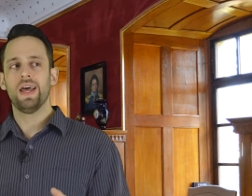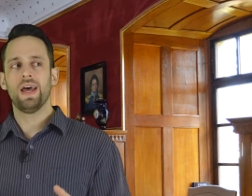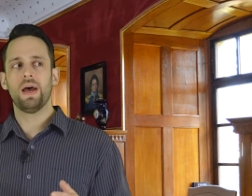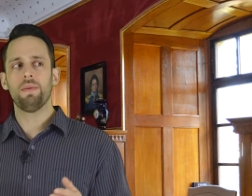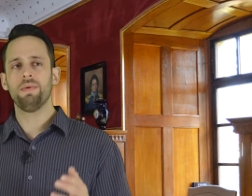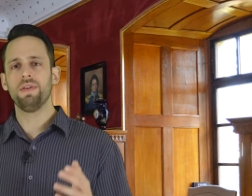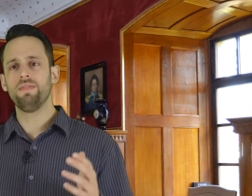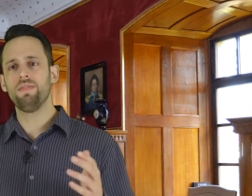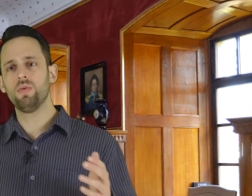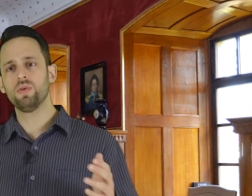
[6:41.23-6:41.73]
I
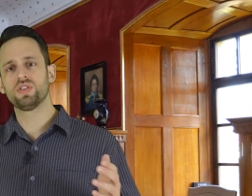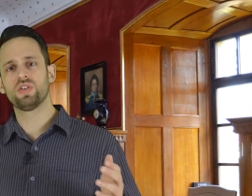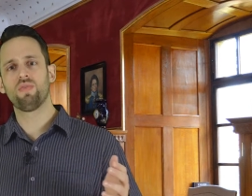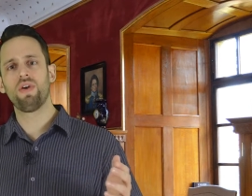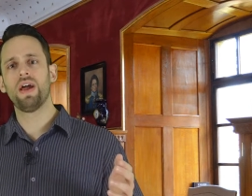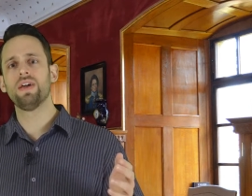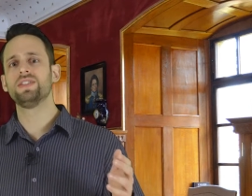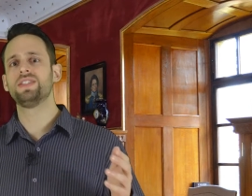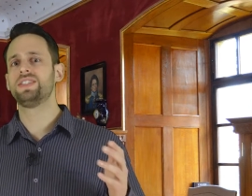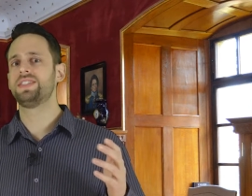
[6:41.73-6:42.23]
believe it was
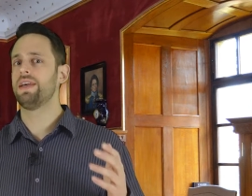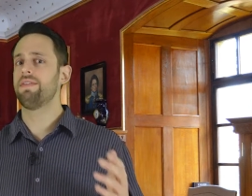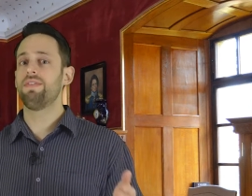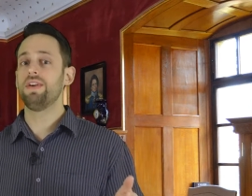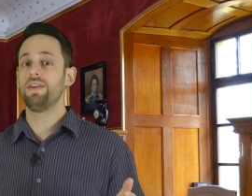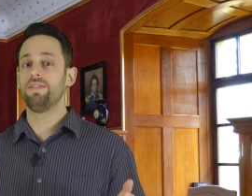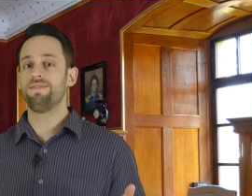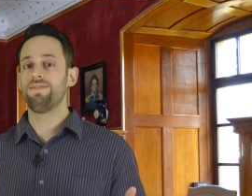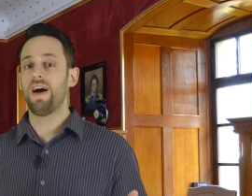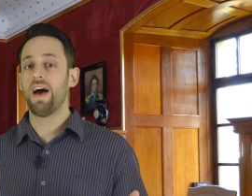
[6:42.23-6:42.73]
around
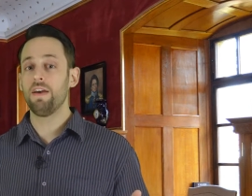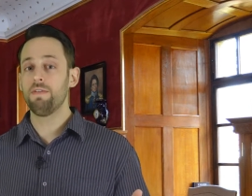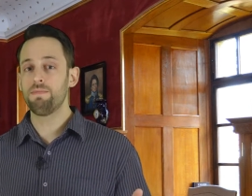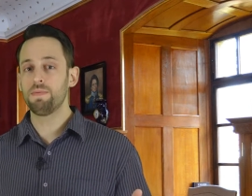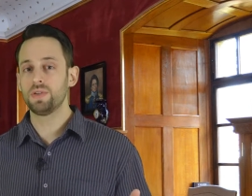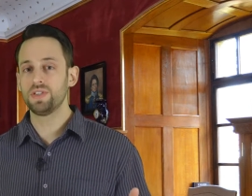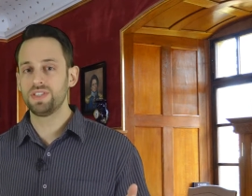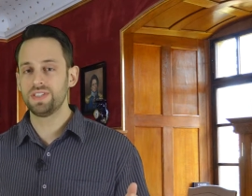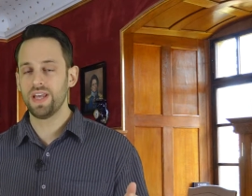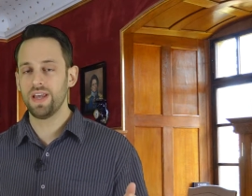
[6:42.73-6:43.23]

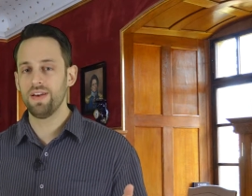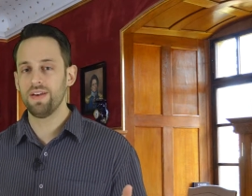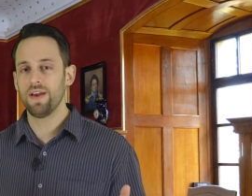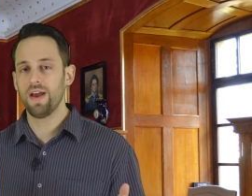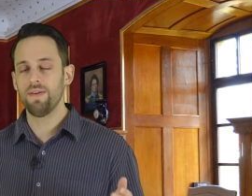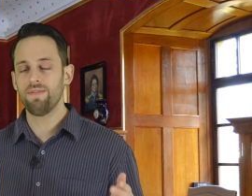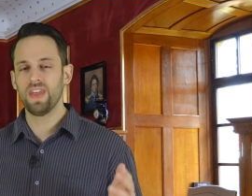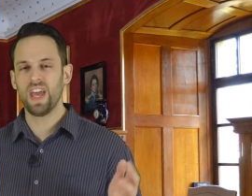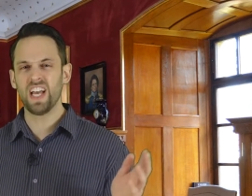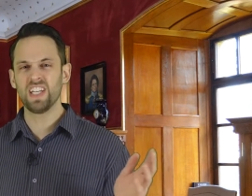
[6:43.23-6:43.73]
75%
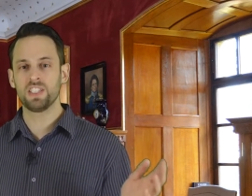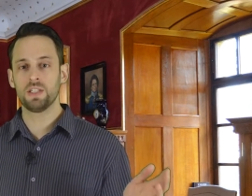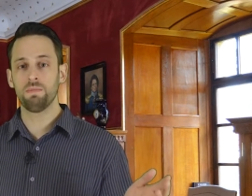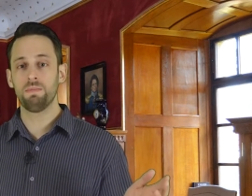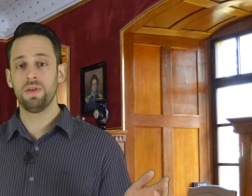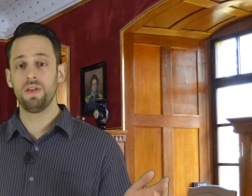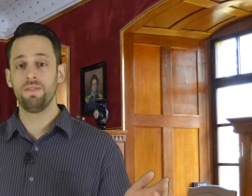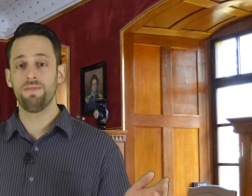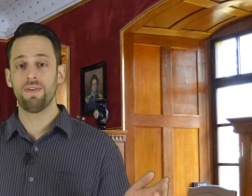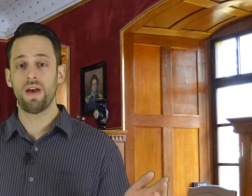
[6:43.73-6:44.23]
of the
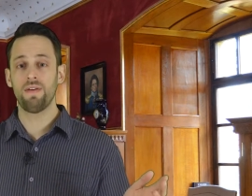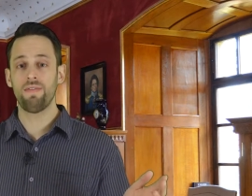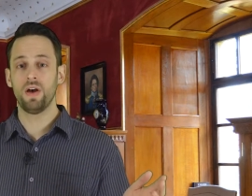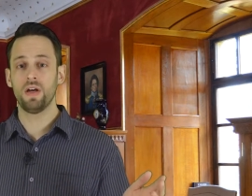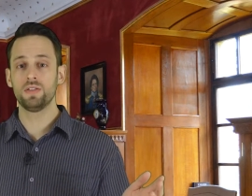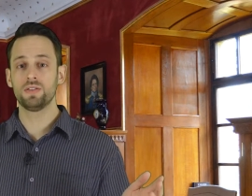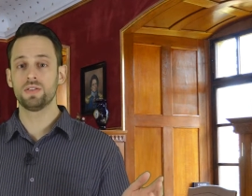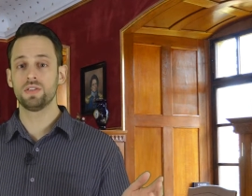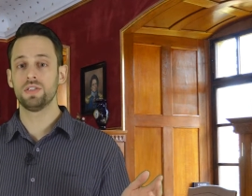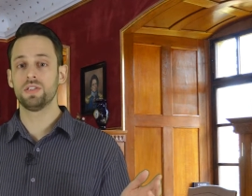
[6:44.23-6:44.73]
S&P
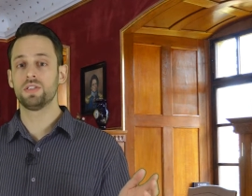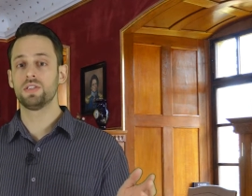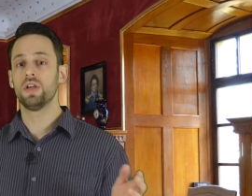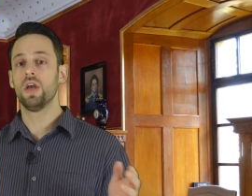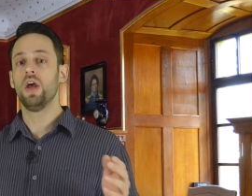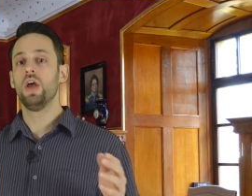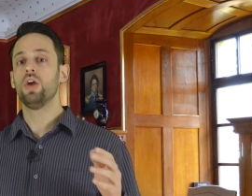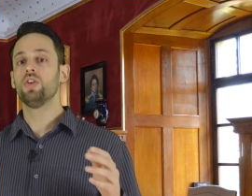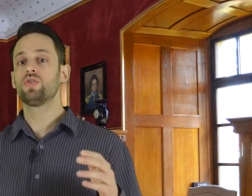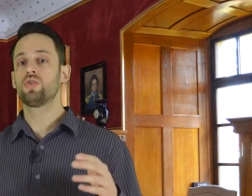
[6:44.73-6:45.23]
500's
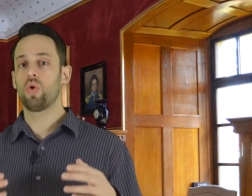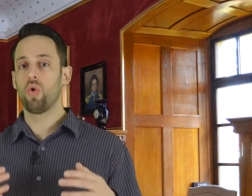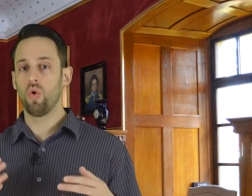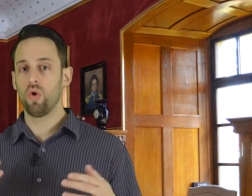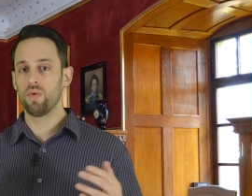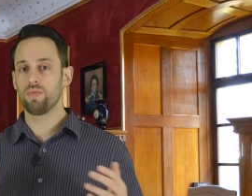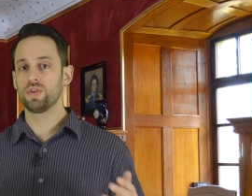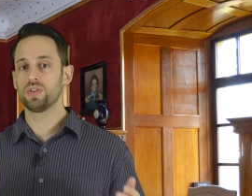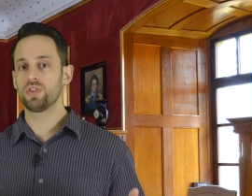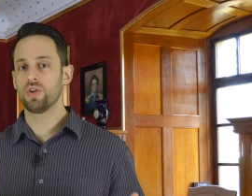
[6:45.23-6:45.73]

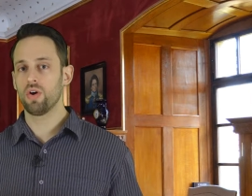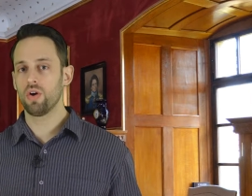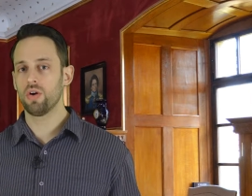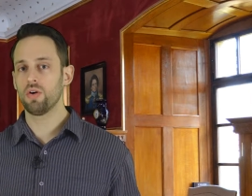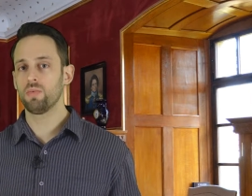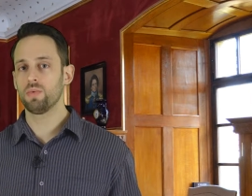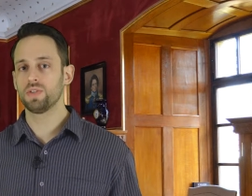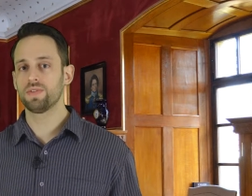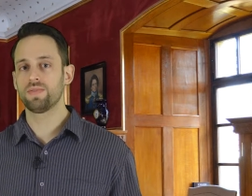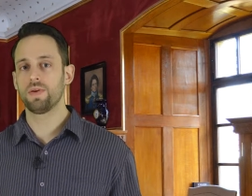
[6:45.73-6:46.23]
total
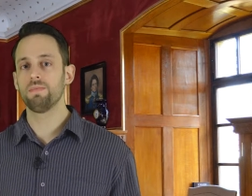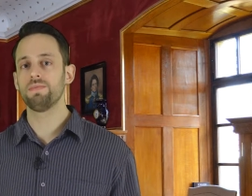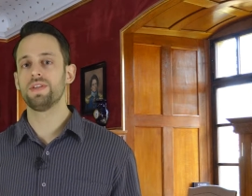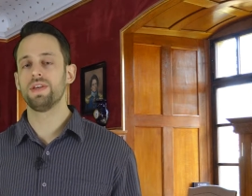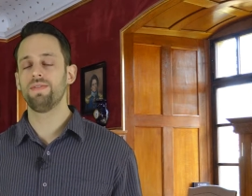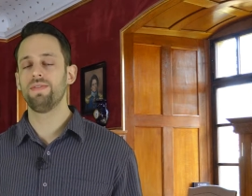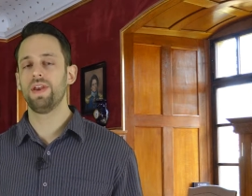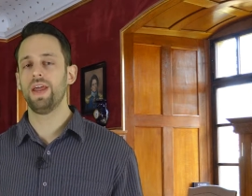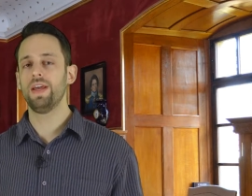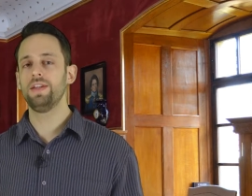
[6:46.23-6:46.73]
return was from
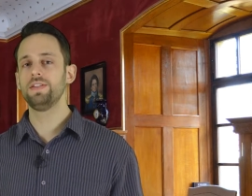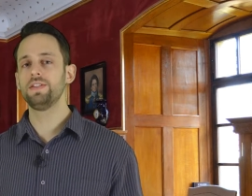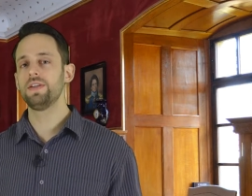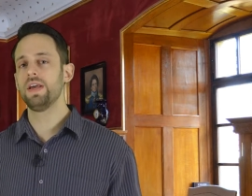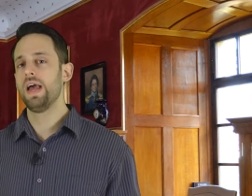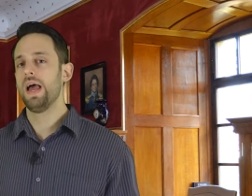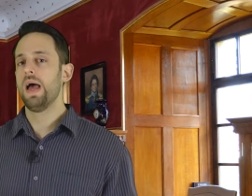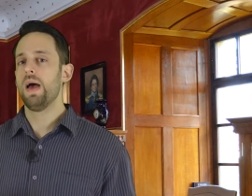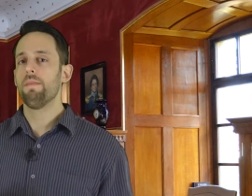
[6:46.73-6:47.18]
dividends.